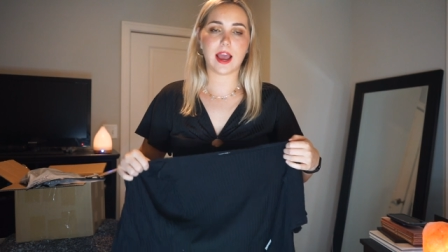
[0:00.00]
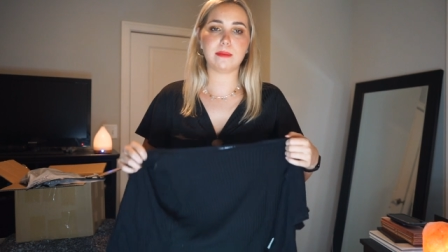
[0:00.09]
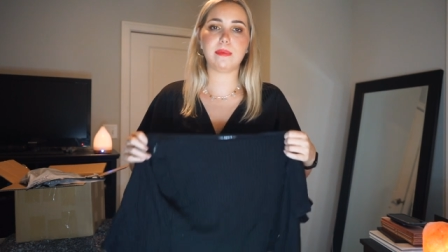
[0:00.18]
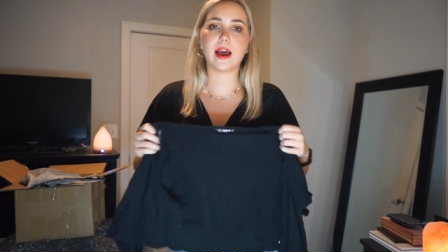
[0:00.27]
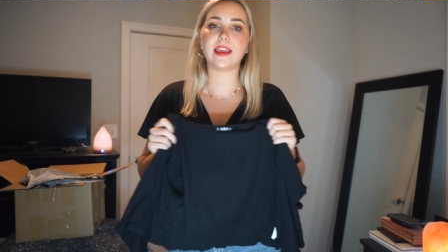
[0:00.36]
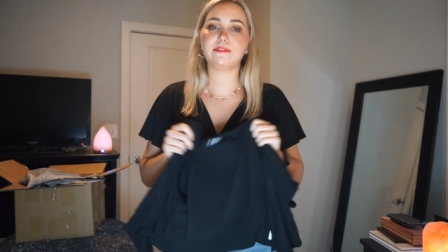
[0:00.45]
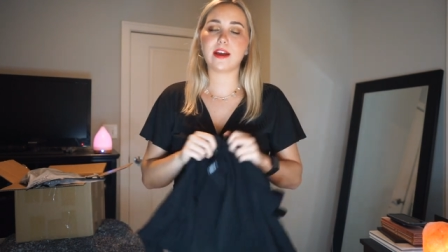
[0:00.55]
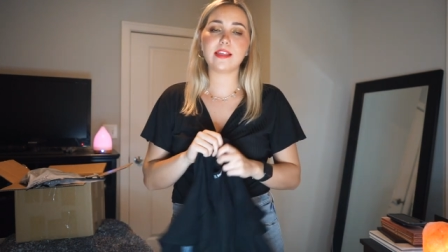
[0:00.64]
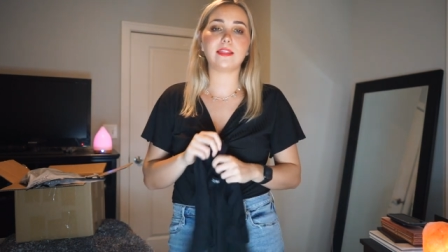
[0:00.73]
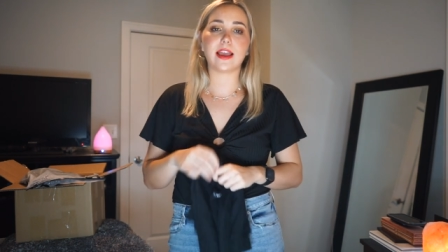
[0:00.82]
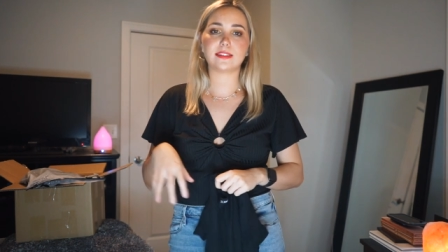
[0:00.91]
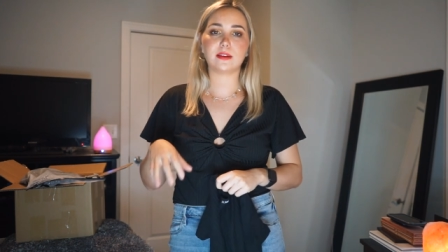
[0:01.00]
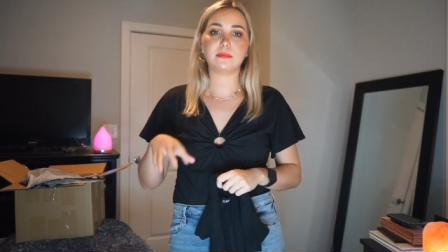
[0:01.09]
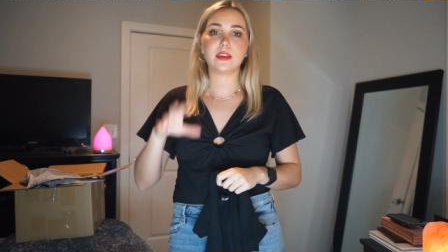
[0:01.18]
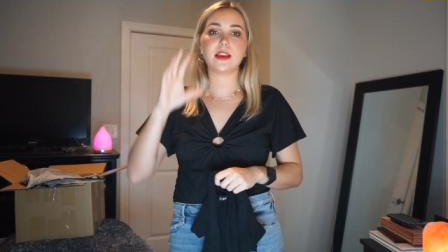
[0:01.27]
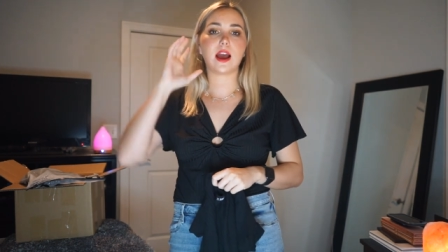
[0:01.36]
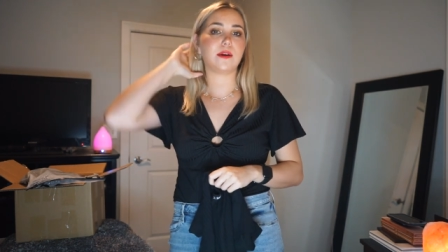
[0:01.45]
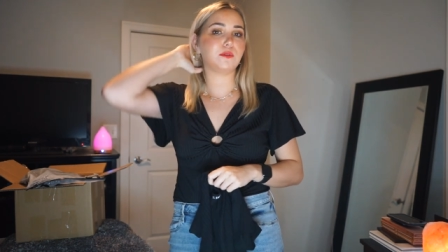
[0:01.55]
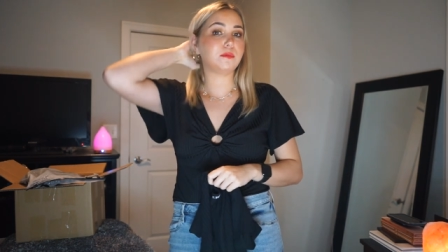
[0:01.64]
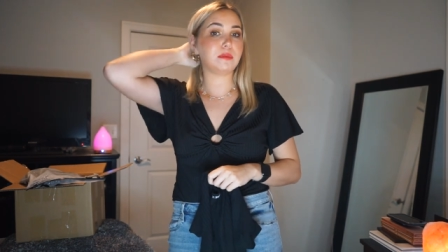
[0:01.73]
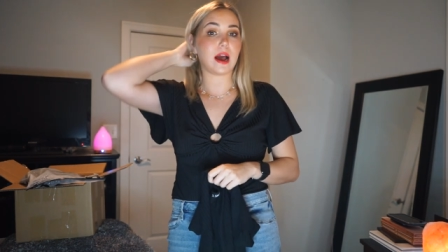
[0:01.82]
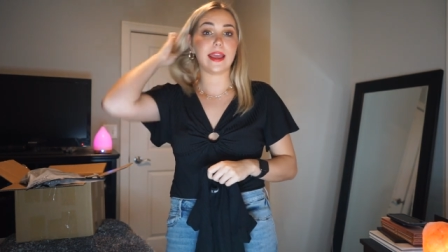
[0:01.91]
I buy, if I like something, I
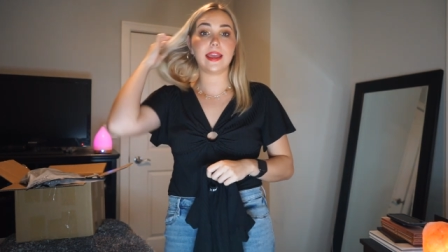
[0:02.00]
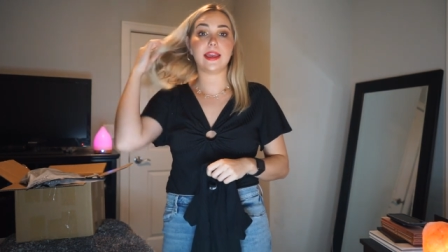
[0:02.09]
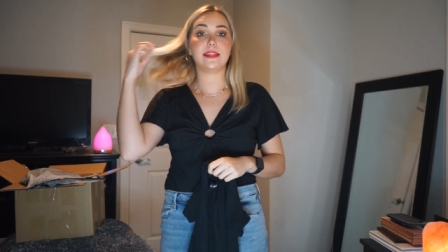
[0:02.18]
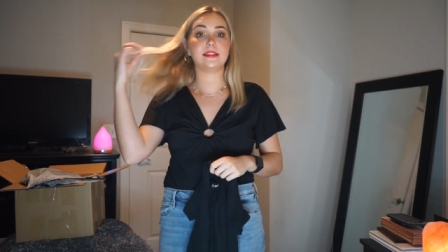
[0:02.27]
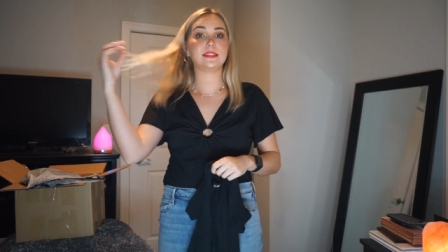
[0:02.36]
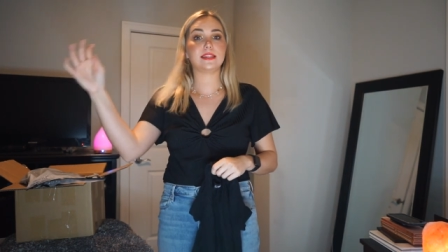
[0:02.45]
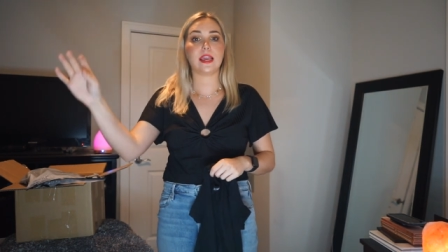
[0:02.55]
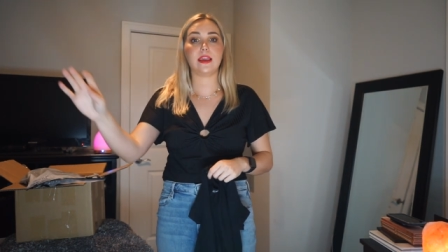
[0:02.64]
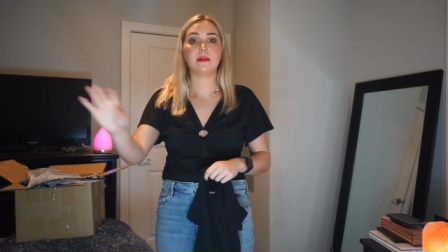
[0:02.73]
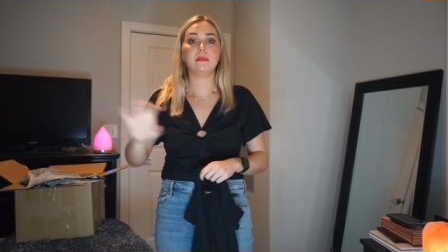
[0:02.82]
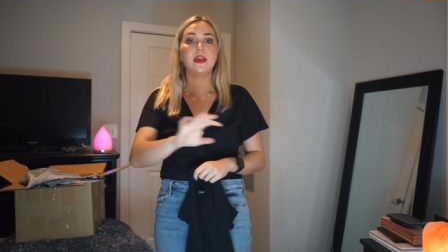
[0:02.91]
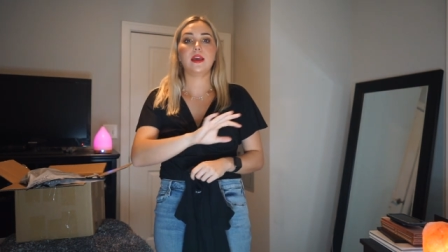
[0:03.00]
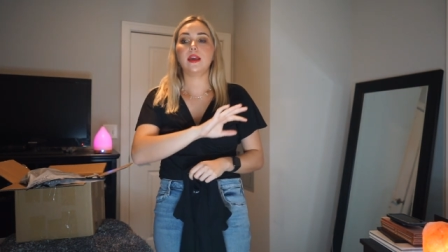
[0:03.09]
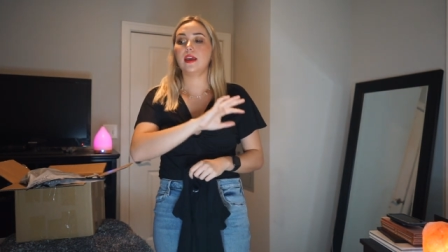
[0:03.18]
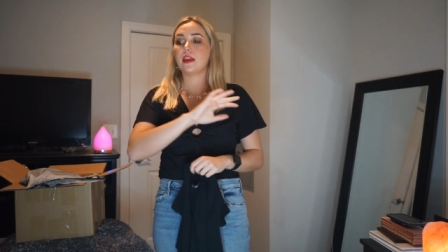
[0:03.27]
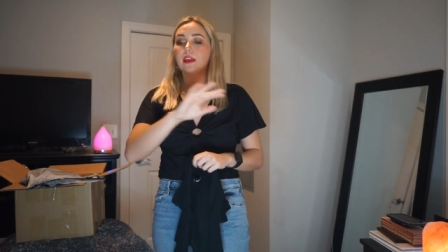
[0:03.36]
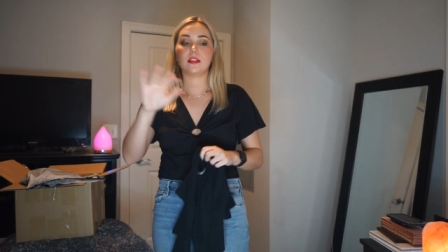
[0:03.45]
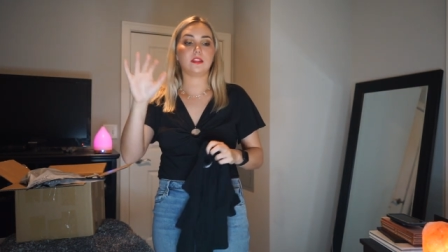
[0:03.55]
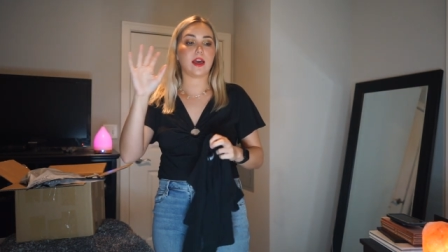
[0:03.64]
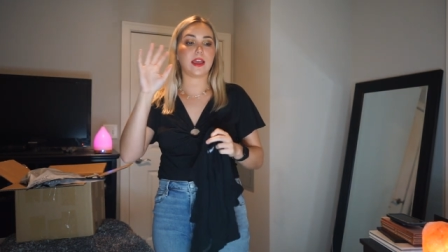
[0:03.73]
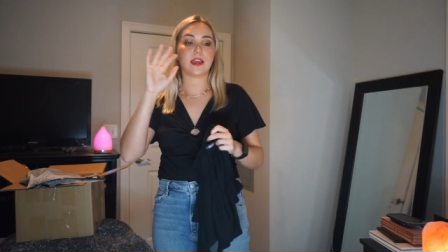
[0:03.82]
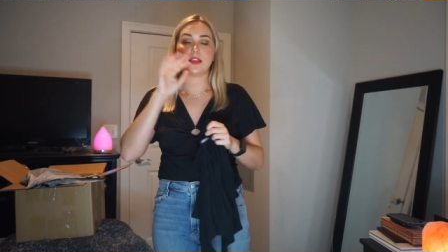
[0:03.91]
will buy it in the same
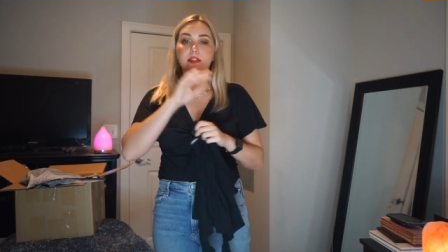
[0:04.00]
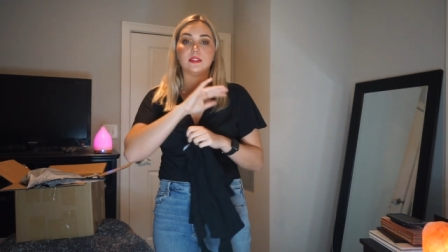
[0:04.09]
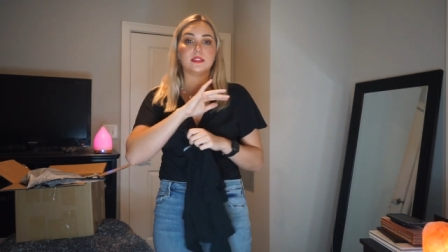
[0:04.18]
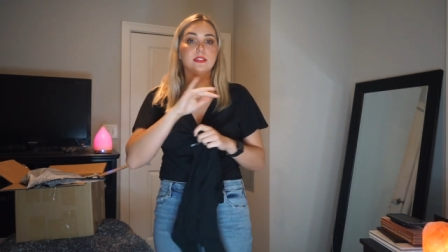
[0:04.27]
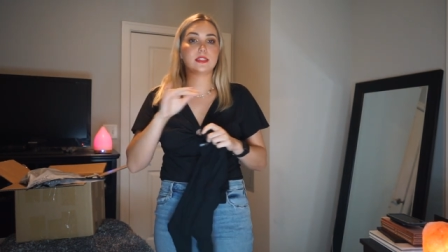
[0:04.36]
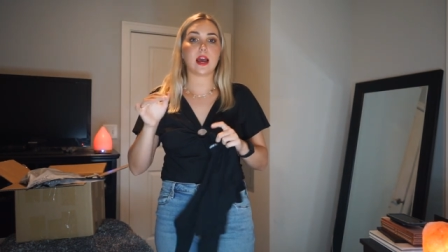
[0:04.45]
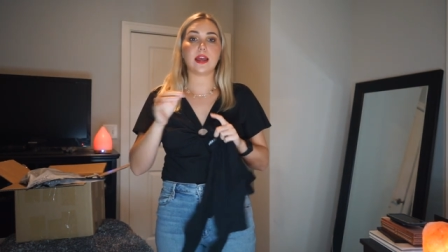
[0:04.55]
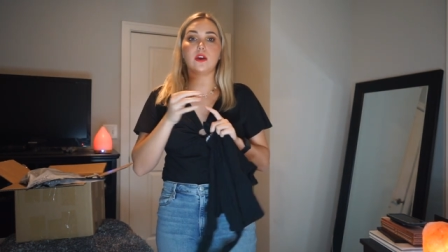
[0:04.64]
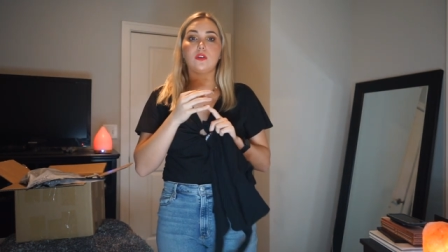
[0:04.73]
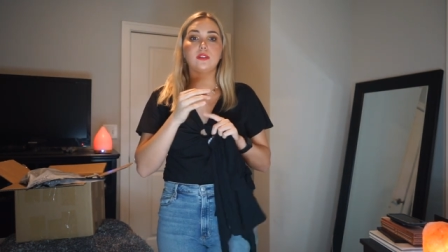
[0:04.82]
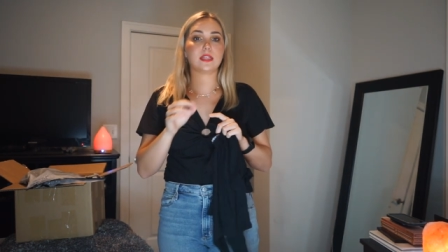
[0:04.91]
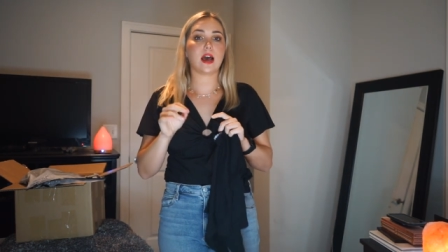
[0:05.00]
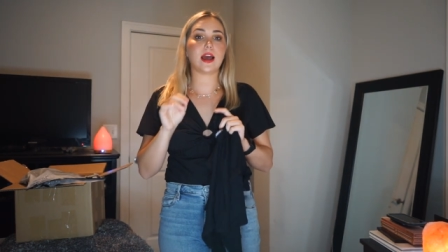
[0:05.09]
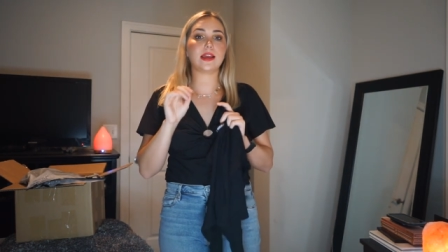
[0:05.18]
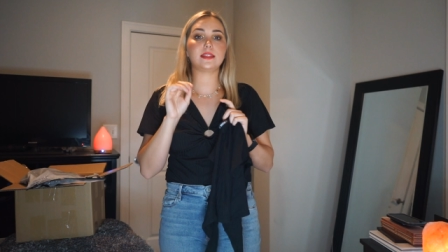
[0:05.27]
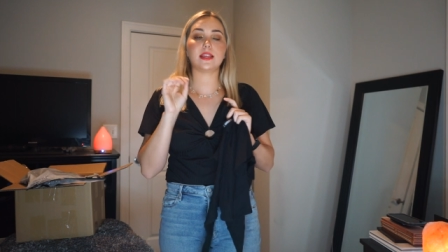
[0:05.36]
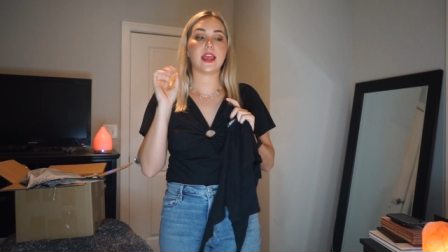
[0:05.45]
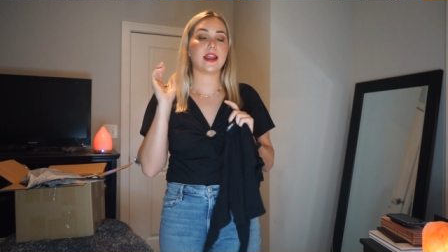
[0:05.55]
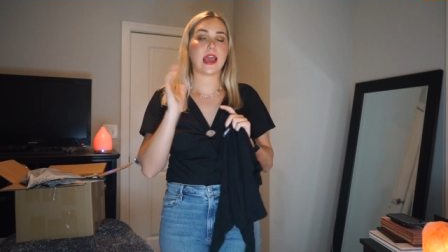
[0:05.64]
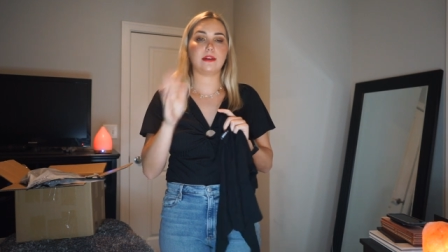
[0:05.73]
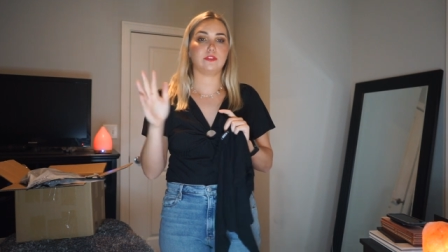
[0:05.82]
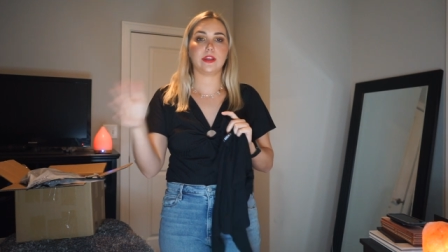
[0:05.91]
like style, size,
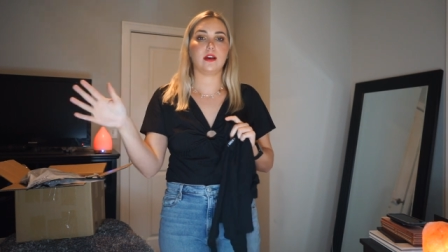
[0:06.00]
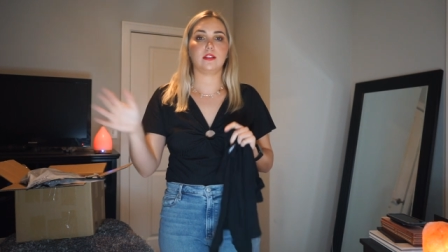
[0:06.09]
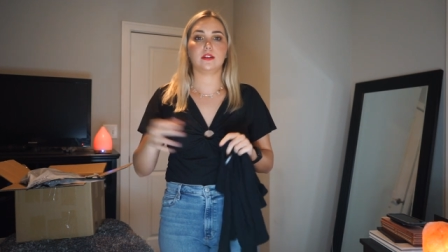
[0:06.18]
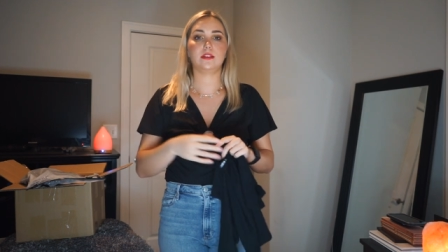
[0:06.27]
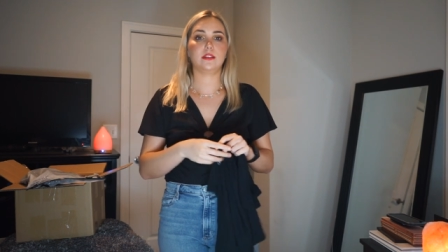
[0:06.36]
in every color.